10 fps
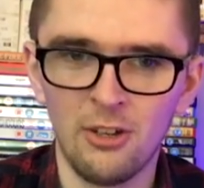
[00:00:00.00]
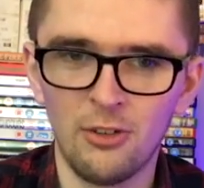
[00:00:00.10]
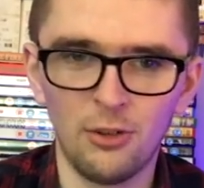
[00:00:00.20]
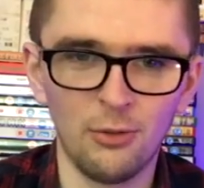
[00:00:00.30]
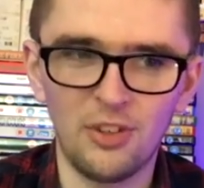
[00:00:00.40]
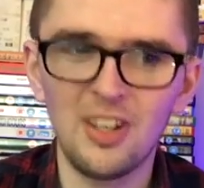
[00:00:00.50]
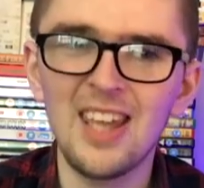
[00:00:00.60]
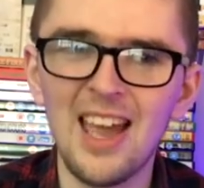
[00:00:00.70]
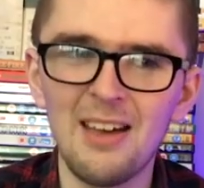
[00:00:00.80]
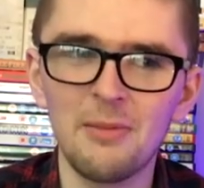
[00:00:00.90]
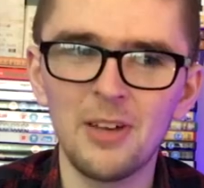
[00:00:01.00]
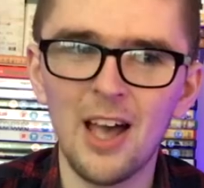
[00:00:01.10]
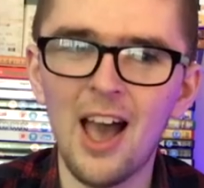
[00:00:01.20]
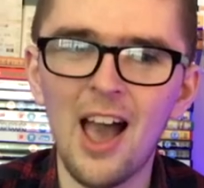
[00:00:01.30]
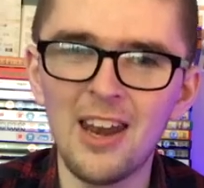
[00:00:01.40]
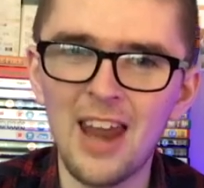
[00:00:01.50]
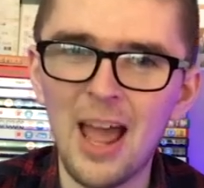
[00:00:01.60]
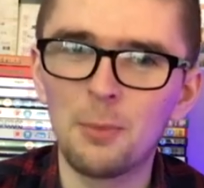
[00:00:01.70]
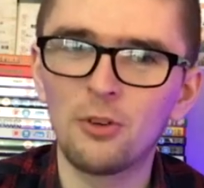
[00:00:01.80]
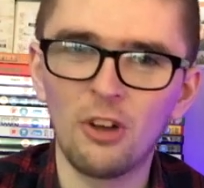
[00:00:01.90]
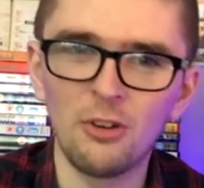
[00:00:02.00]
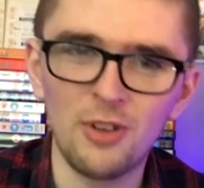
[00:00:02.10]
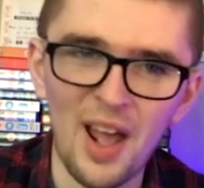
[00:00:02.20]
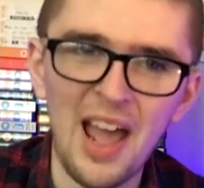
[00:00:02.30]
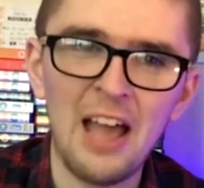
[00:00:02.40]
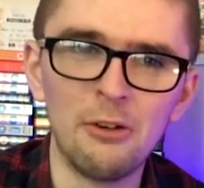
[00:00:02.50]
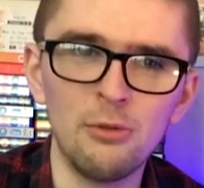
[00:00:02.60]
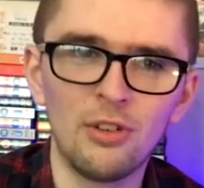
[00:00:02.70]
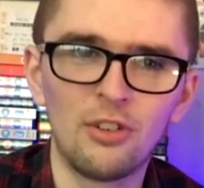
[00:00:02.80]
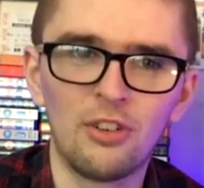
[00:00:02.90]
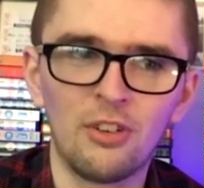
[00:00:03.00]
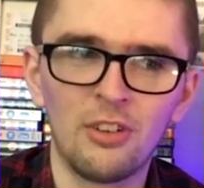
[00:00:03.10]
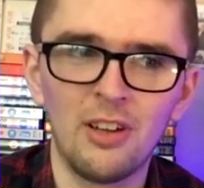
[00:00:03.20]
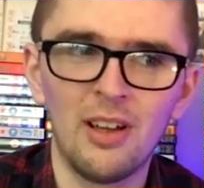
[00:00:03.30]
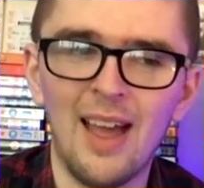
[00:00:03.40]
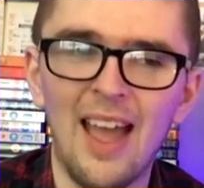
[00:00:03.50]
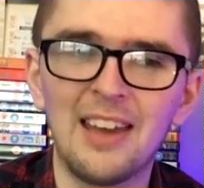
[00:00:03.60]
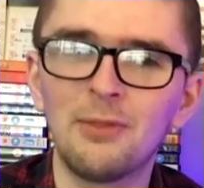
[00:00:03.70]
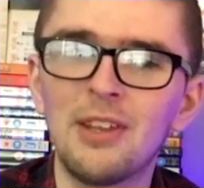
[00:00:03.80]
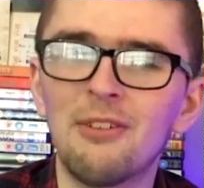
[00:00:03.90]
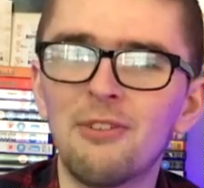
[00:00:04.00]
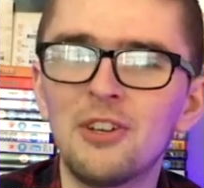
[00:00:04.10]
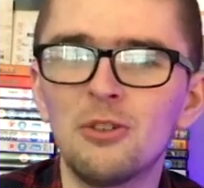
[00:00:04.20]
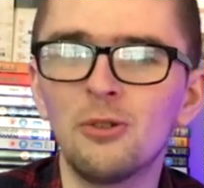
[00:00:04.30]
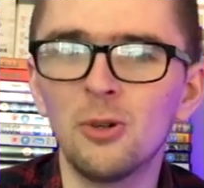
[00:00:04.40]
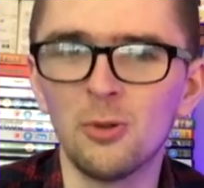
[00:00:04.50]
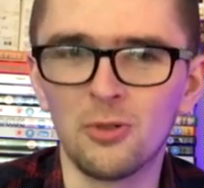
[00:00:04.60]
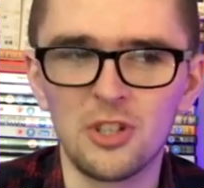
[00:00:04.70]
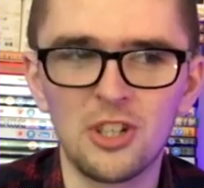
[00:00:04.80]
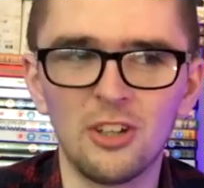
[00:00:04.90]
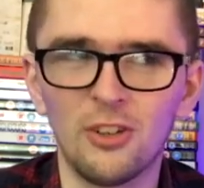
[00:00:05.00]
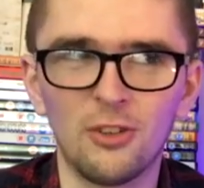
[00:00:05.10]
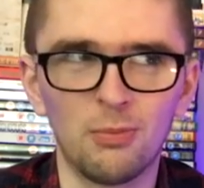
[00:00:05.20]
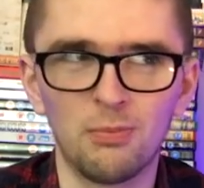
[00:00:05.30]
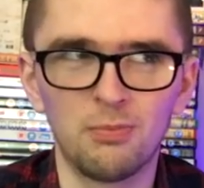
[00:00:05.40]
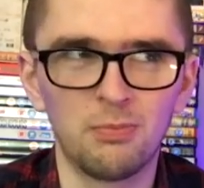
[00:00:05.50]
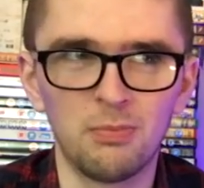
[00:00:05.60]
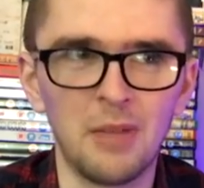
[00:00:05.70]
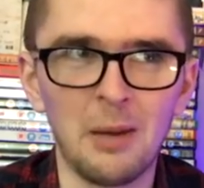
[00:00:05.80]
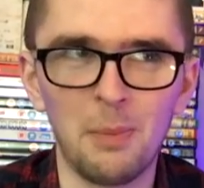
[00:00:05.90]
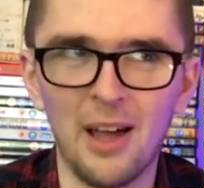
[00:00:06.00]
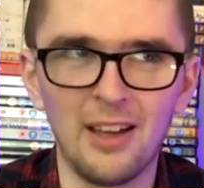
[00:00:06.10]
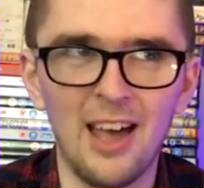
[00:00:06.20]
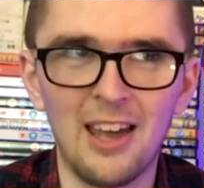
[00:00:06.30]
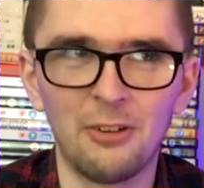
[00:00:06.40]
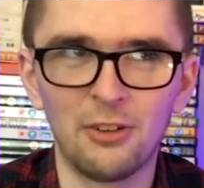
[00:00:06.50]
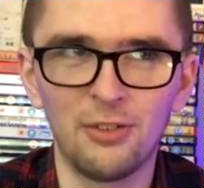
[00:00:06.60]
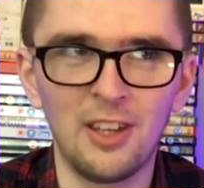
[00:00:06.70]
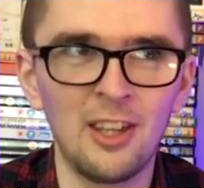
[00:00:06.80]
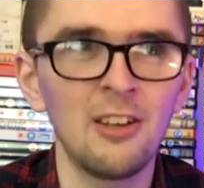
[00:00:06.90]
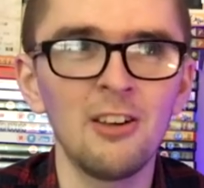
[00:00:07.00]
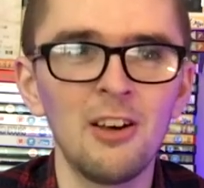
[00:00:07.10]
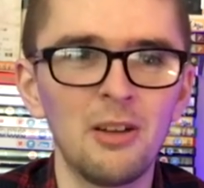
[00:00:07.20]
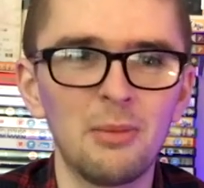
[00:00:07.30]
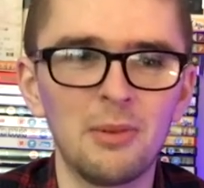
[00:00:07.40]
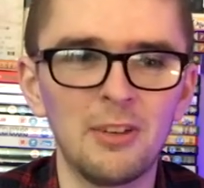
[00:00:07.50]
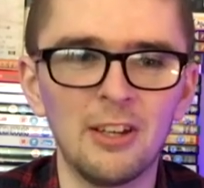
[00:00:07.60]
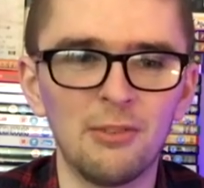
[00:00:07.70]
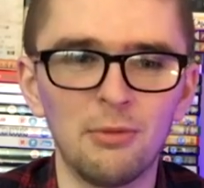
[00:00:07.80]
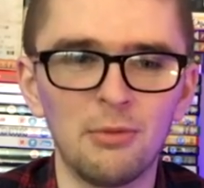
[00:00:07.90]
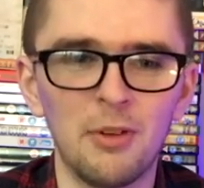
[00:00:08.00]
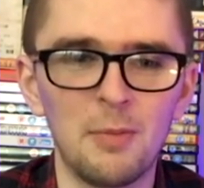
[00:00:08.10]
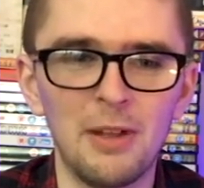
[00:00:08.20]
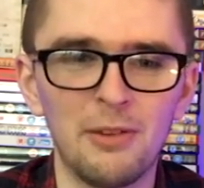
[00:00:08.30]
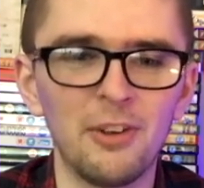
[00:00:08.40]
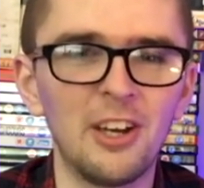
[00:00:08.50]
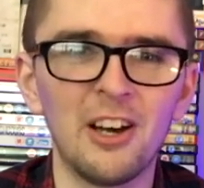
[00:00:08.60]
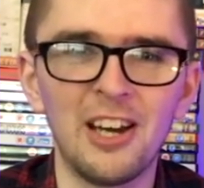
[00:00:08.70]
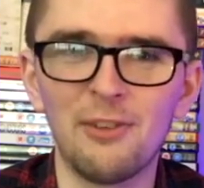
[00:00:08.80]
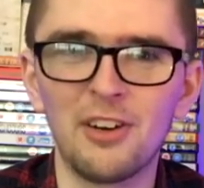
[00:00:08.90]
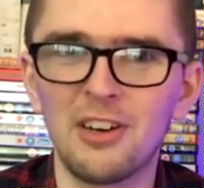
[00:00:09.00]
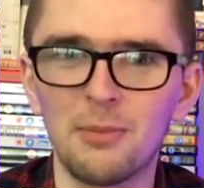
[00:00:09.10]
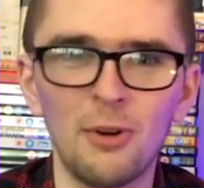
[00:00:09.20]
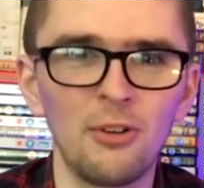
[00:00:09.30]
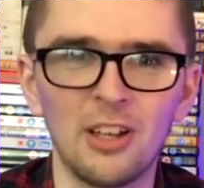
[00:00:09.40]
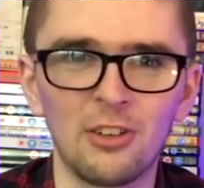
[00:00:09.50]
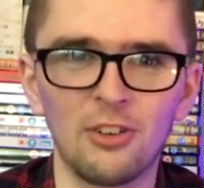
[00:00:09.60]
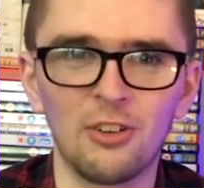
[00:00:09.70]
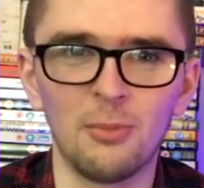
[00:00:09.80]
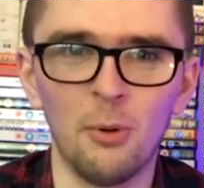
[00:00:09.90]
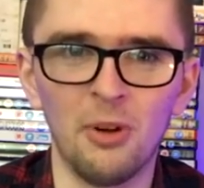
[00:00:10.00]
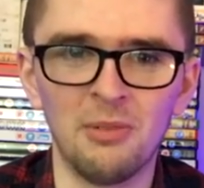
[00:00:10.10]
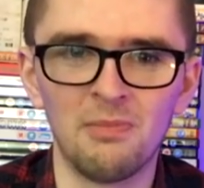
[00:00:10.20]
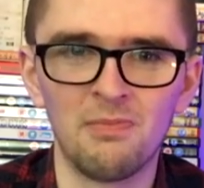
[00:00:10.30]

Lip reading: Sort of to get an episode out ahead of the official launch, because back then I was thinking, it'd be a funny idea if I did a podcast at some point.